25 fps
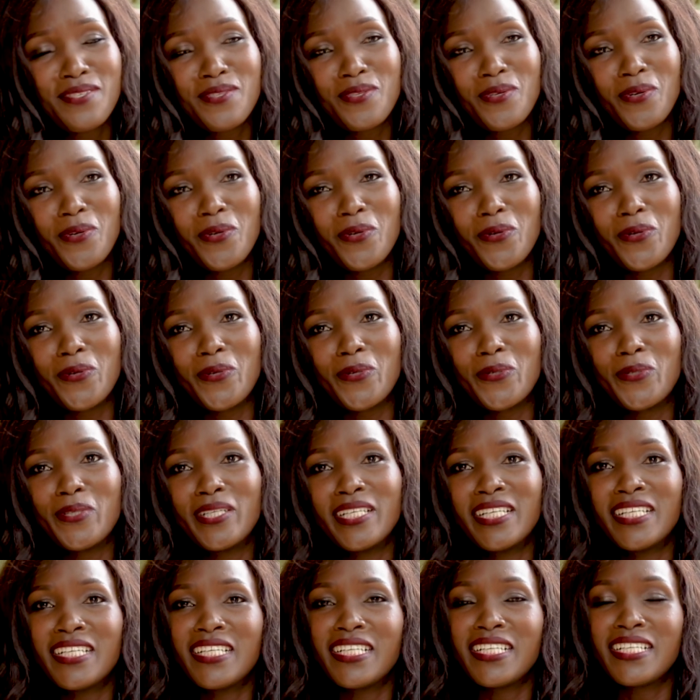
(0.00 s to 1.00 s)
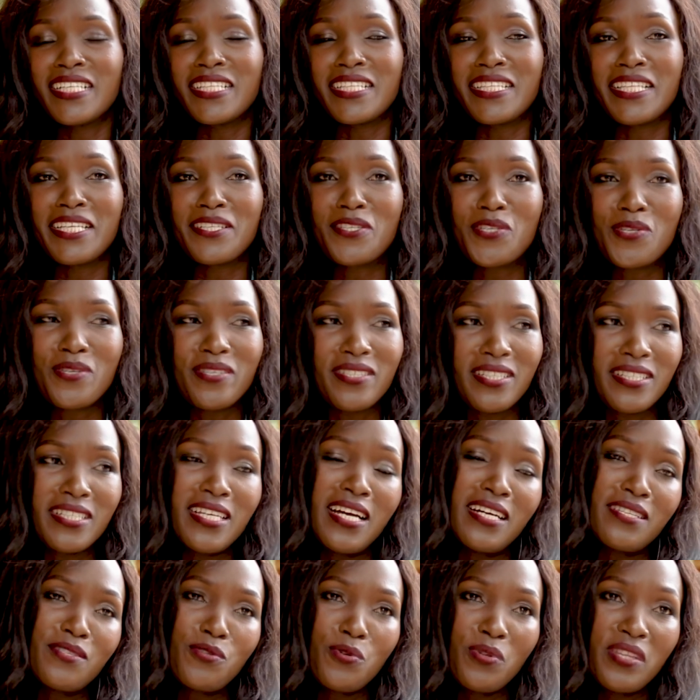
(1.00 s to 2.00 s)
So
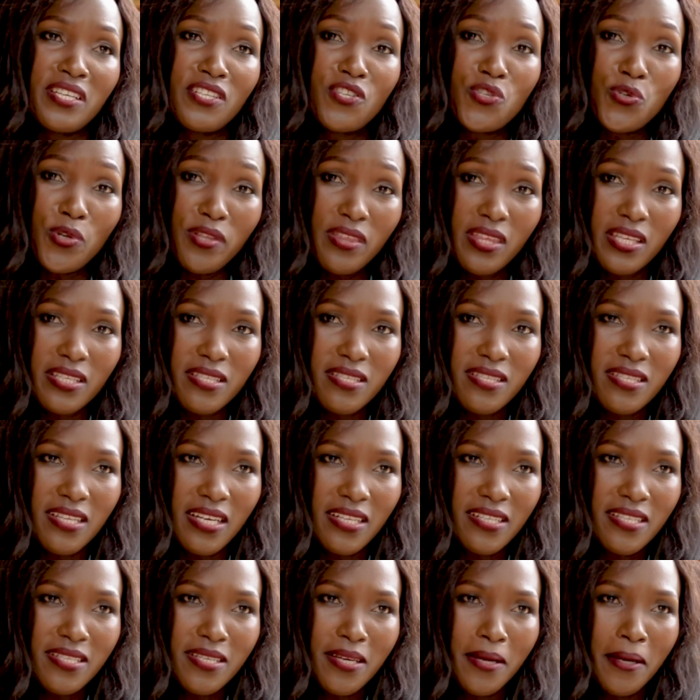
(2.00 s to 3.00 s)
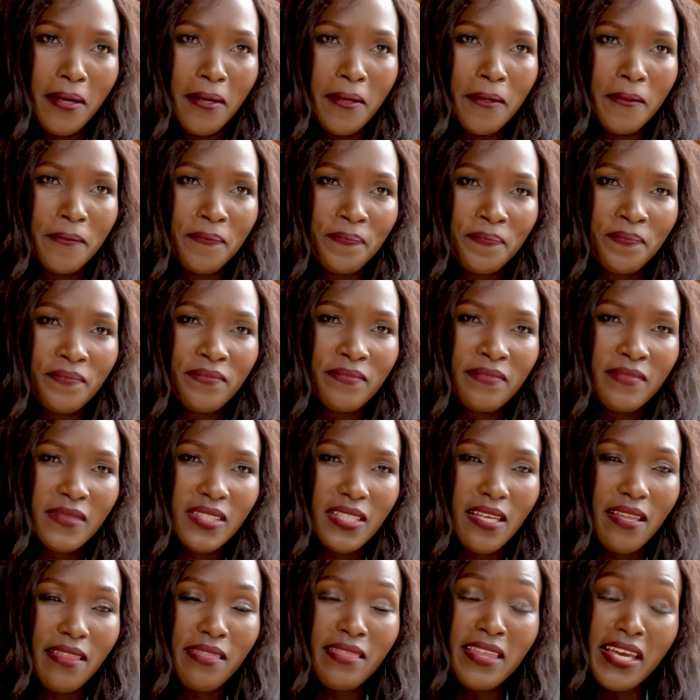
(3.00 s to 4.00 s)
so the truth is that
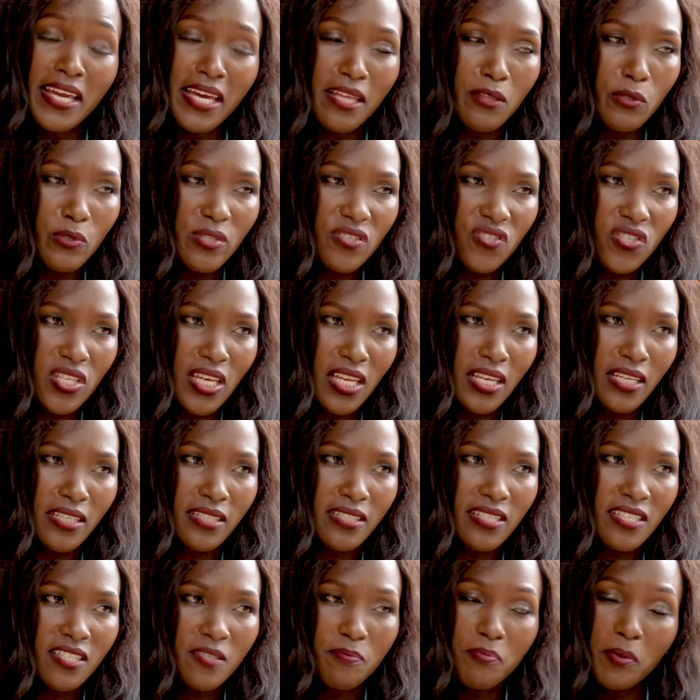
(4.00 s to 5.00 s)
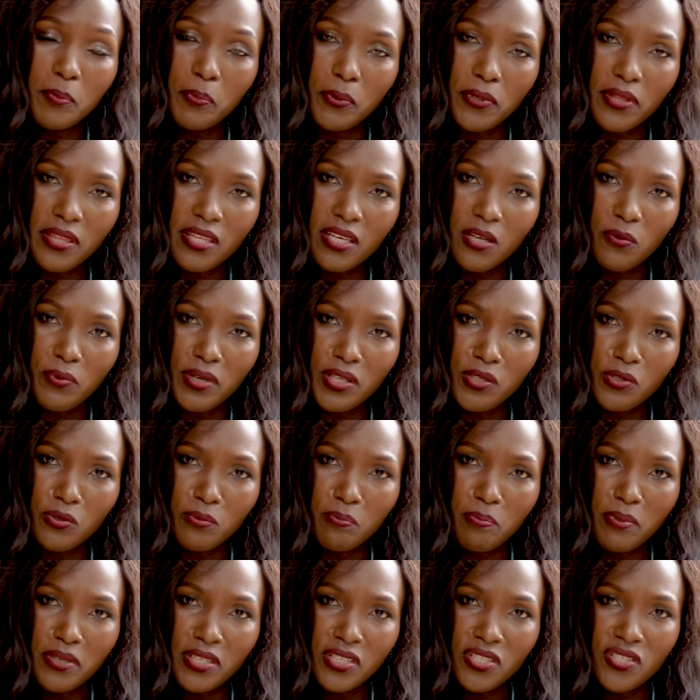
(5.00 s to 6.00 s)
there are those challenges. People think when you
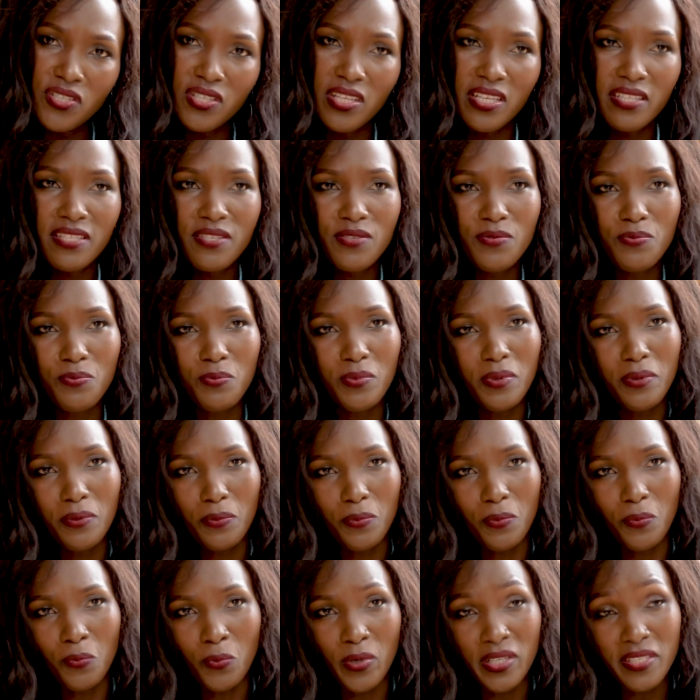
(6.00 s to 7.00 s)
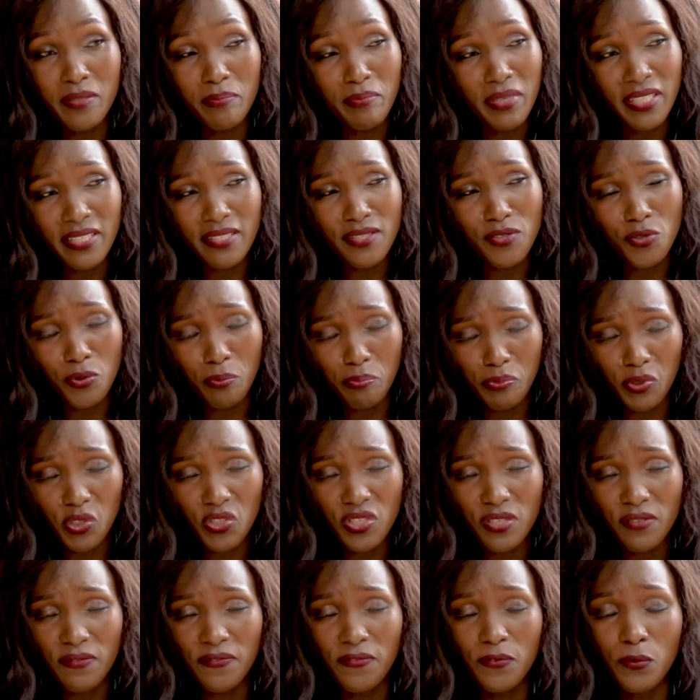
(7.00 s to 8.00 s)
bleach, that's what makes you
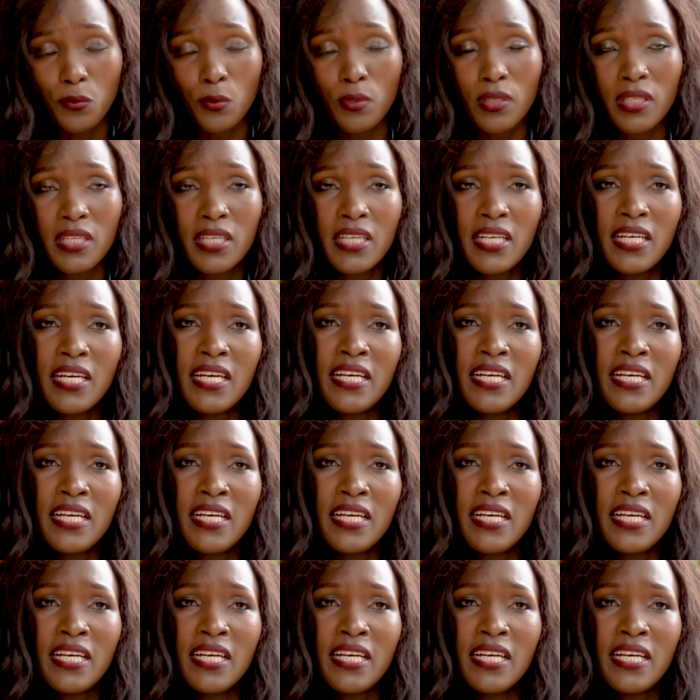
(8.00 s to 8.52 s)
beautiful.